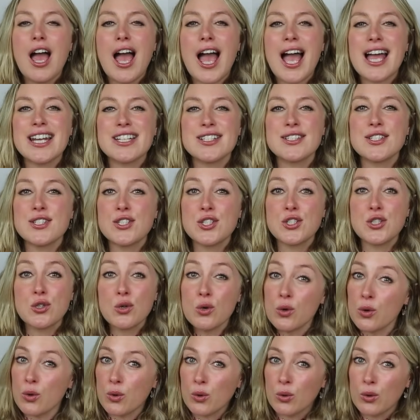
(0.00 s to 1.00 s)
And a
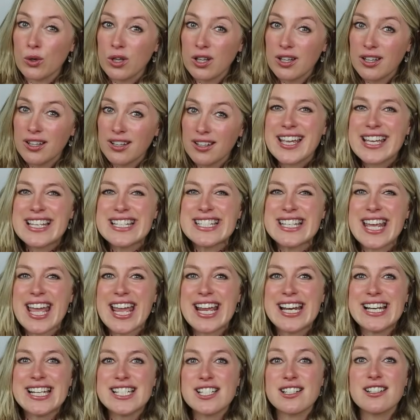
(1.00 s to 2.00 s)
stool is
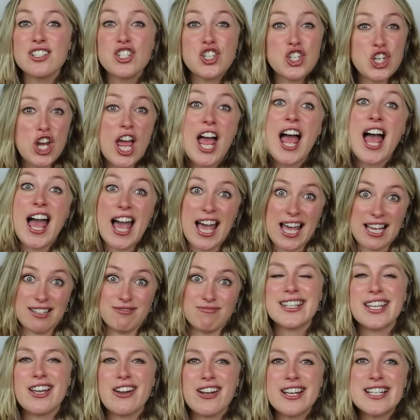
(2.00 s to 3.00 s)
a little chair.
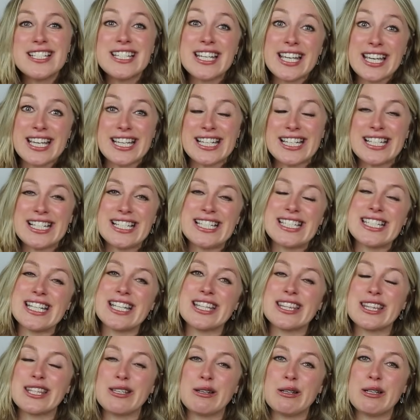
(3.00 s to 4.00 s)
The idea is
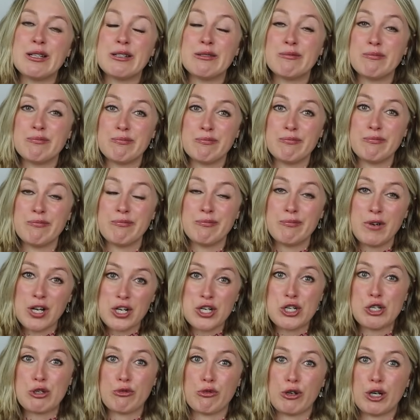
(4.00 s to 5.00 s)
that the
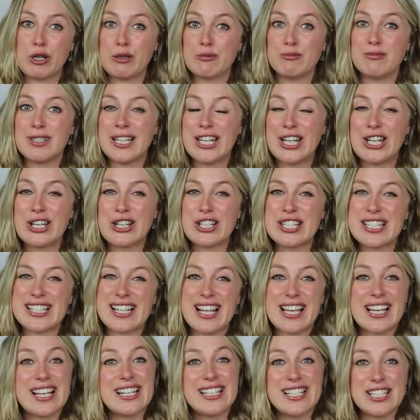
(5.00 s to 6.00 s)
mushroom looks
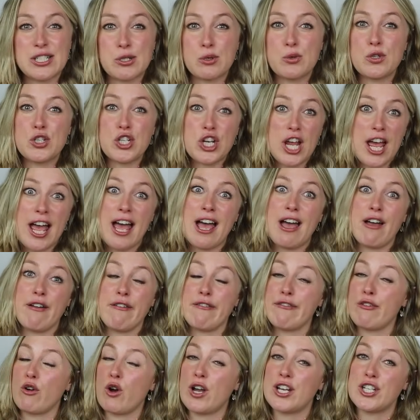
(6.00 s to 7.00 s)
like a little chair
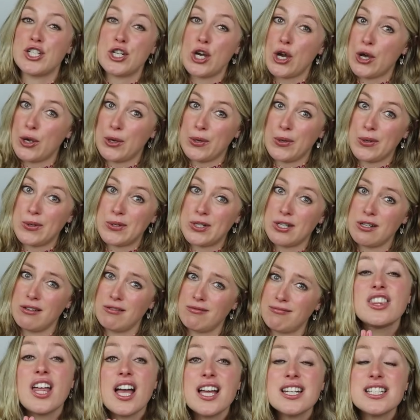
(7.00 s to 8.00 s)
for a toad.
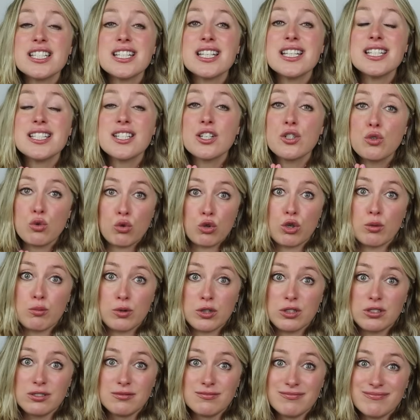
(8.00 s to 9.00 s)
That is
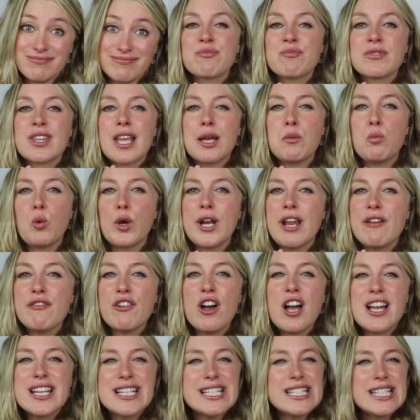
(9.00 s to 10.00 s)
adorable. And whenever
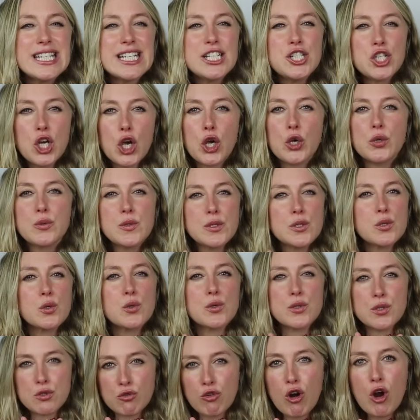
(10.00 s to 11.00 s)
I see
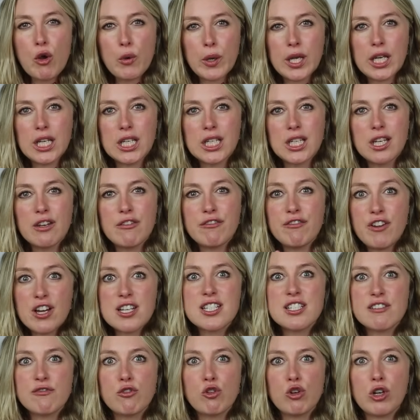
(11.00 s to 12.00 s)
toadstools growing,
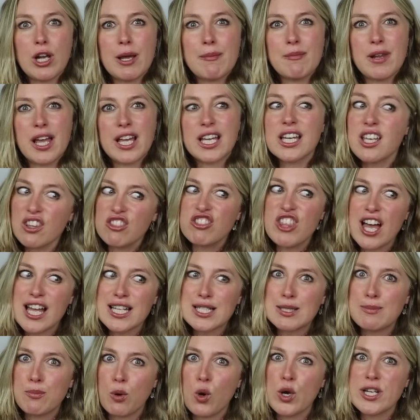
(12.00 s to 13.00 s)
first of all I'm like,
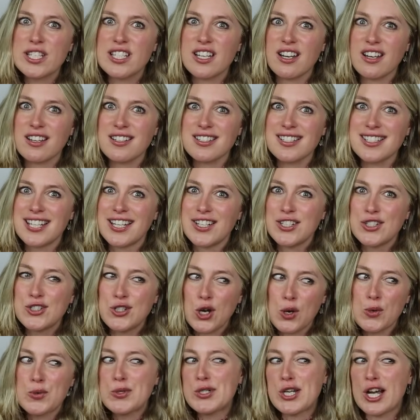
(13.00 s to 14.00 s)
that's poisonous,
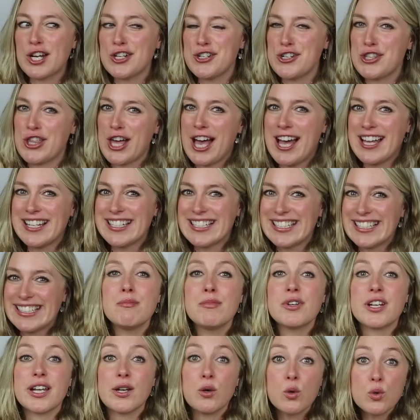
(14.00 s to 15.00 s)
don't touch that.
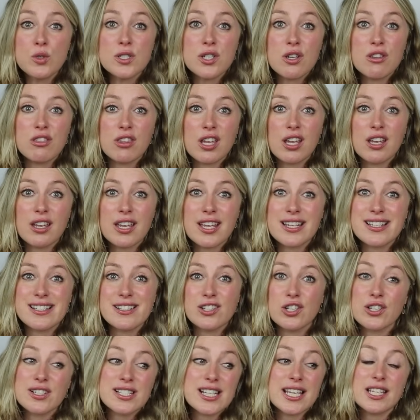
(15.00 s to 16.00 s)
But I also think it
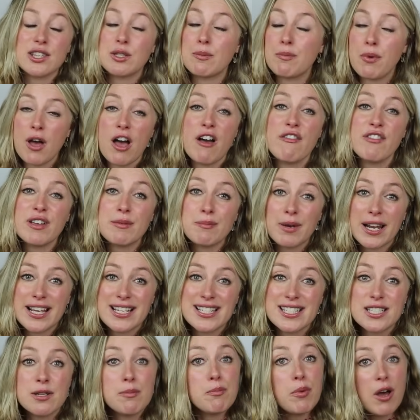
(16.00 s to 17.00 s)
looks like the perfect
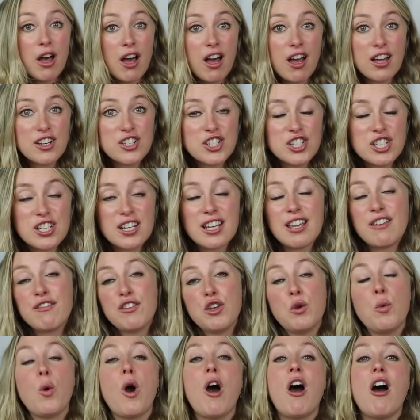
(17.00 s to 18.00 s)
place to perch if
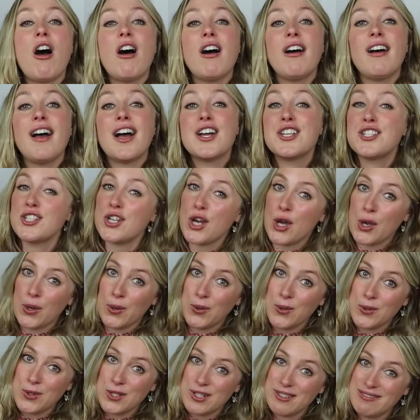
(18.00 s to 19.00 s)
you are a
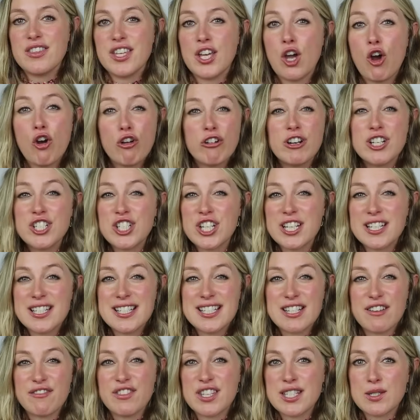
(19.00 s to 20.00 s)
toad. The
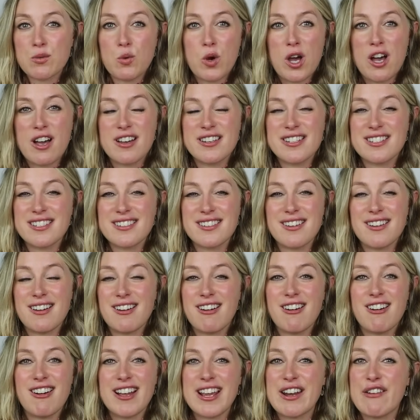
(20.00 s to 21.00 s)
origins of this word
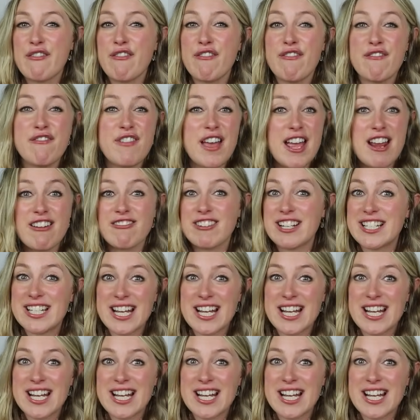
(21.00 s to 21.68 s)
are in fairy